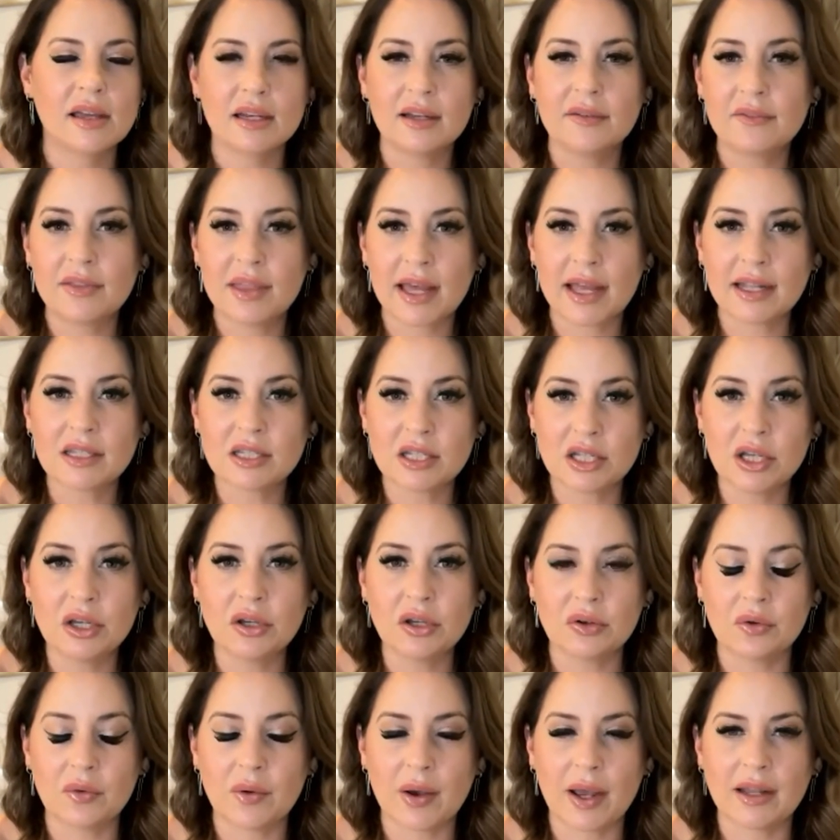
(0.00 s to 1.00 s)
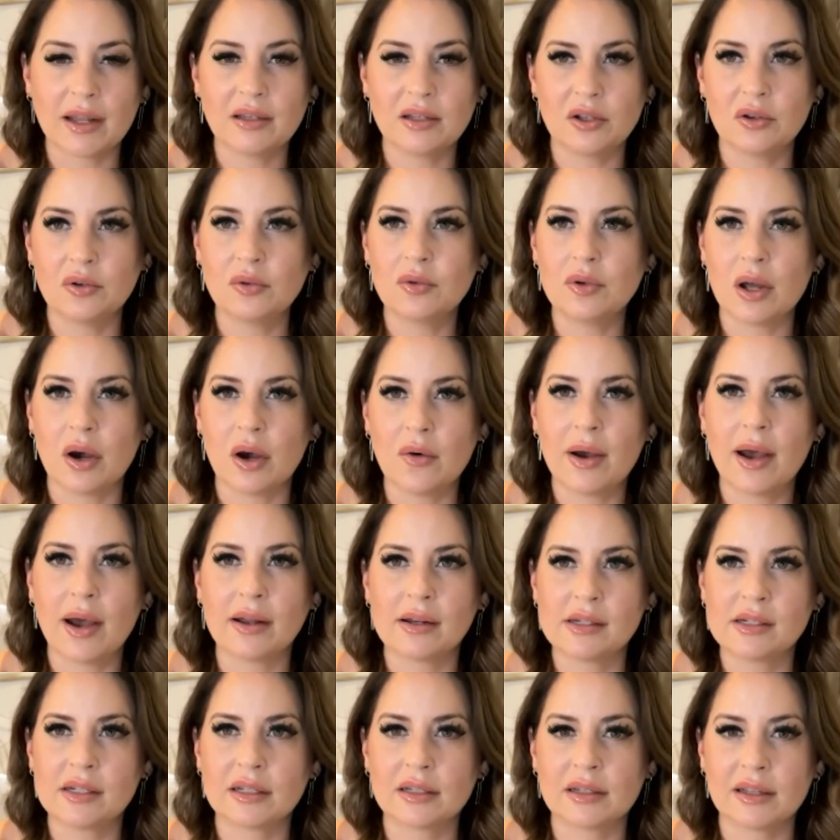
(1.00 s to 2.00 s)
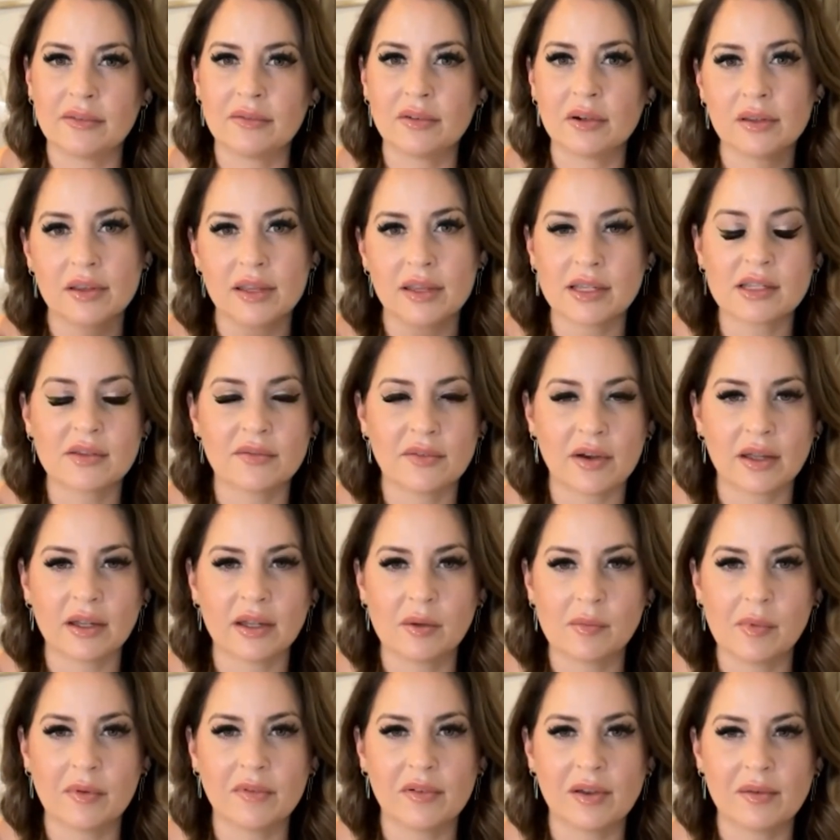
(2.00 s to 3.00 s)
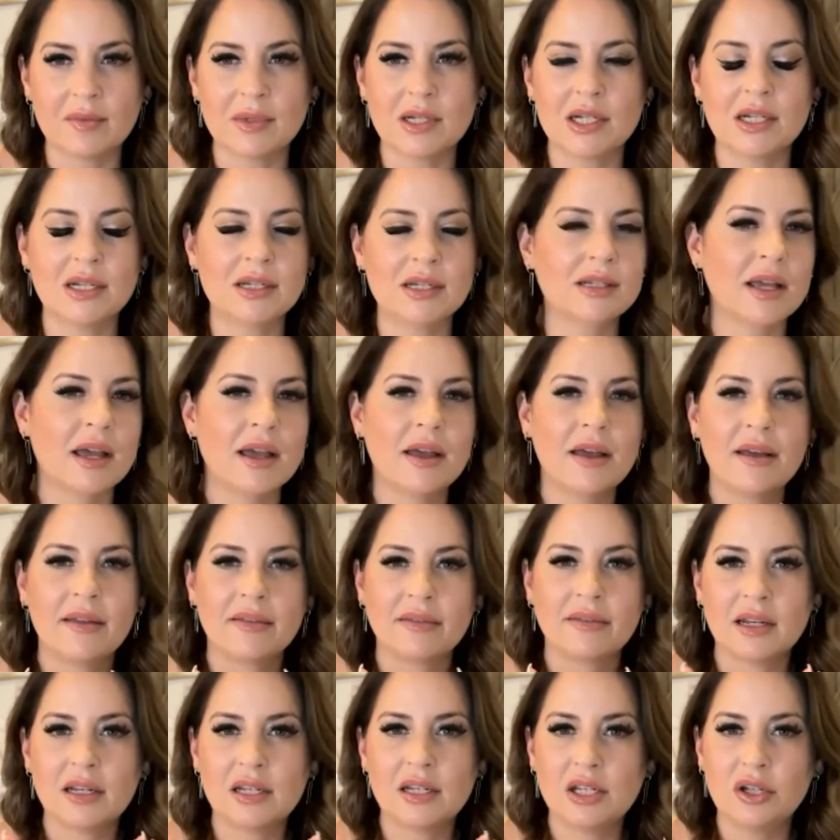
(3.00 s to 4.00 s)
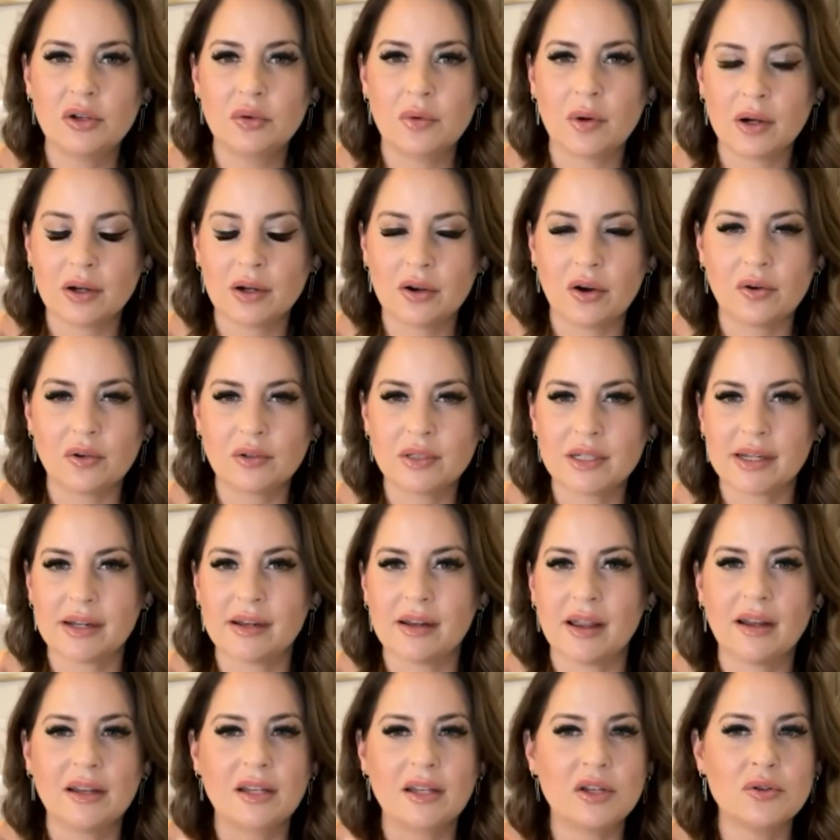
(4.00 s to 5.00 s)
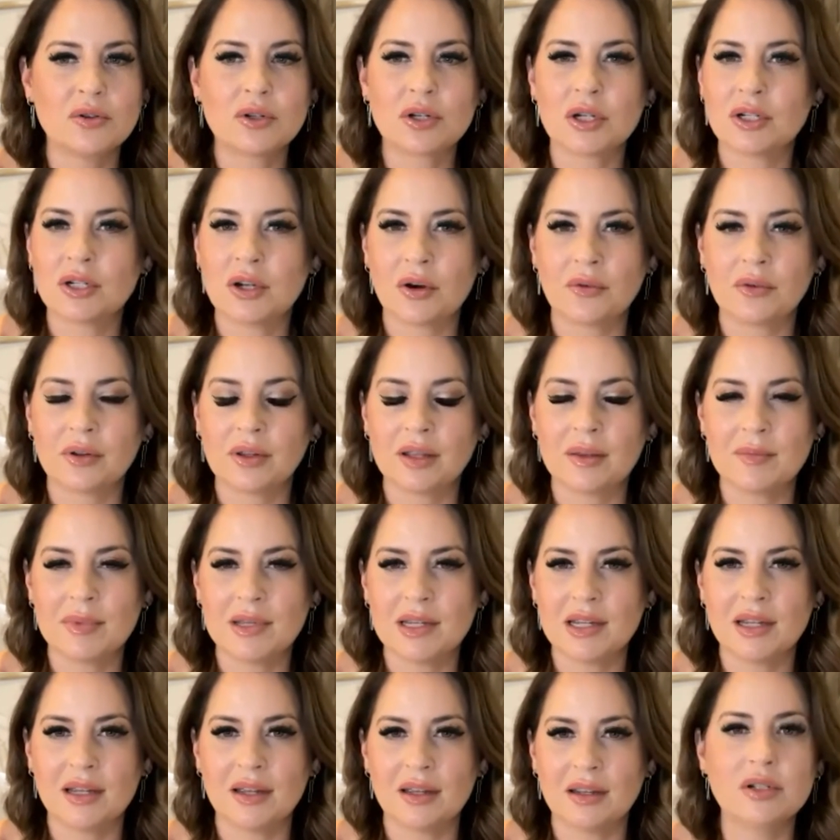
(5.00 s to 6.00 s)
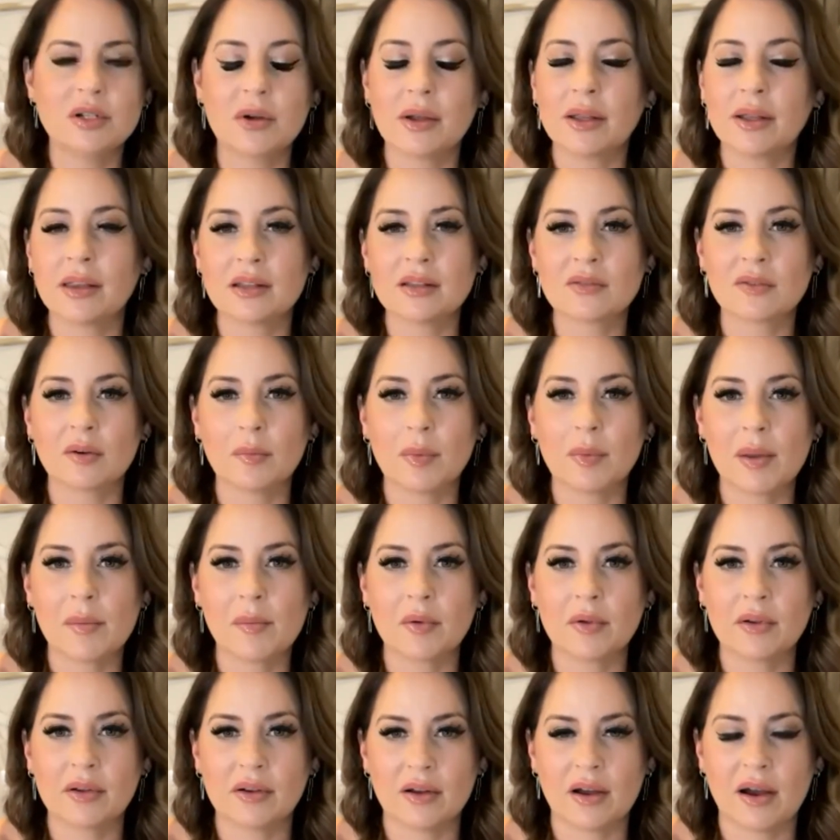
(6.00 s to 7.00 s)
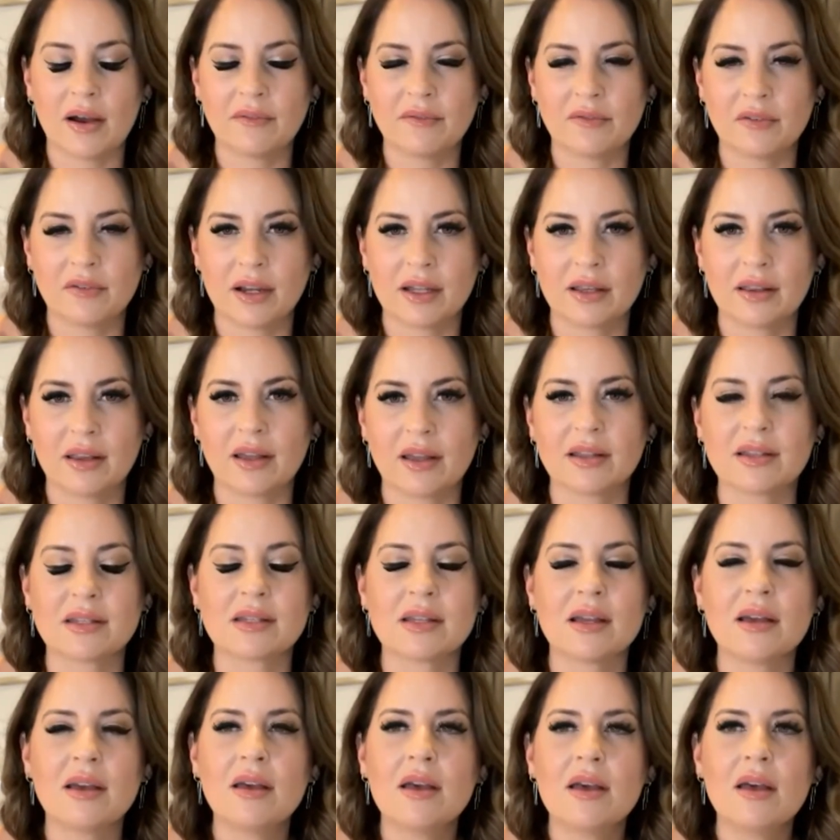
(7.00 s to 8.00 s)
and if that's you and you know how to deliver this volume of images, then you are golden and you should totally be doing this for people and offering this.